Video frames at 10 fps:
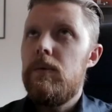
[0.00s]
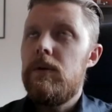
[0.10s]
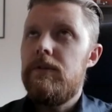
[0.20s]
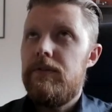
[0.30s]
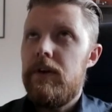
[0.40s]

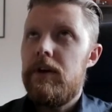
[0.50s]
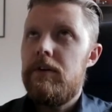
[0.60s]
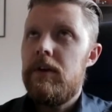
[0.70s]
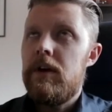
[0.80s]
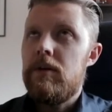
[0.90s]
We'll
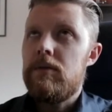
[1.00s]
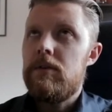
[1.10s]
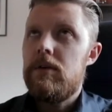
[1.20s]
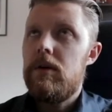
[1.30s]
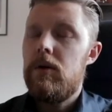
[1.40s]
figure it
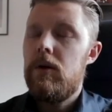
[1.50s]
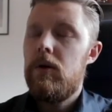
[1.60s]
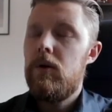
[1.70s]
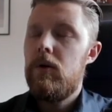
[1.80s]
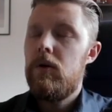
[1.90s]
out.
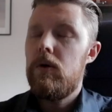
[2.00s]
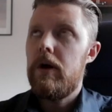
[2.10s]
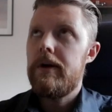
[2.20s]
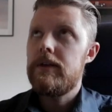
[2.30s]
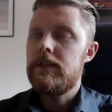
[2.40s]

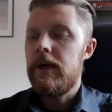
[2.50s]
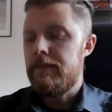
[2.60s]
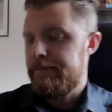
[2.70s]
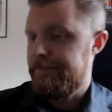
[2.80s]
Yeah.